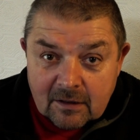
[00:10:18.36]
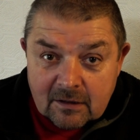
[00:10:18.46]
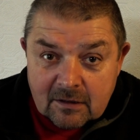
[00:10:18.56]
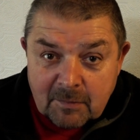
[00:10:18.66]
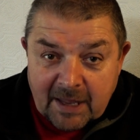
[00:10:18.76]

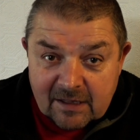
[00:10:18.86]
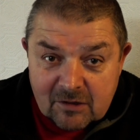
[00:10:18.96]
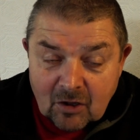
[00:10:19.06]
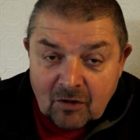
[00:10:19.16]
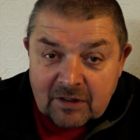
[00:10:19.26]
to make
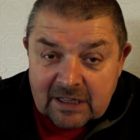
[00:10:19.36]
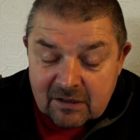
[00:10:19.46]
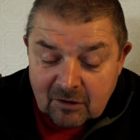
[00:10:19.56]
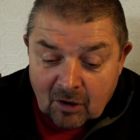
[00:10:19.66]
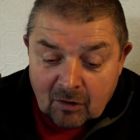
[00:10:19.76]
certain these
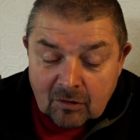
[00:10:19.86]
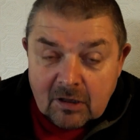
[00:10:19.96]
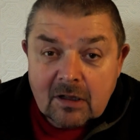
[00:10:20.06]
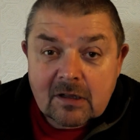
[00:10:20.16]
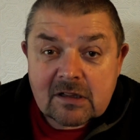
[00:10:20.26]
are all
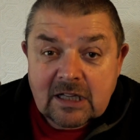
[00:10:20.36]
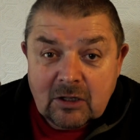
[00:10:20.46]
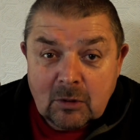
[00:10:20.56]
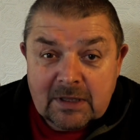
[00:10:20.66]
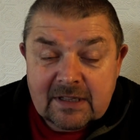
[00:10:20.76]

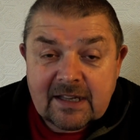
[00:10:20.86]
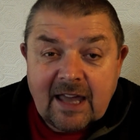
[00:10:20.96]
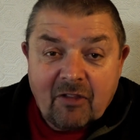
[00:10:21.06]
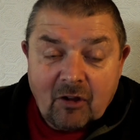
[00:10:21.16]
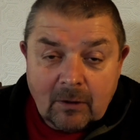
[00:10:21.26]
secured
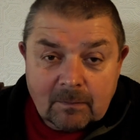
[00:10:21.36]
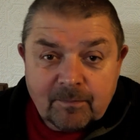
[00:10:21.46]
together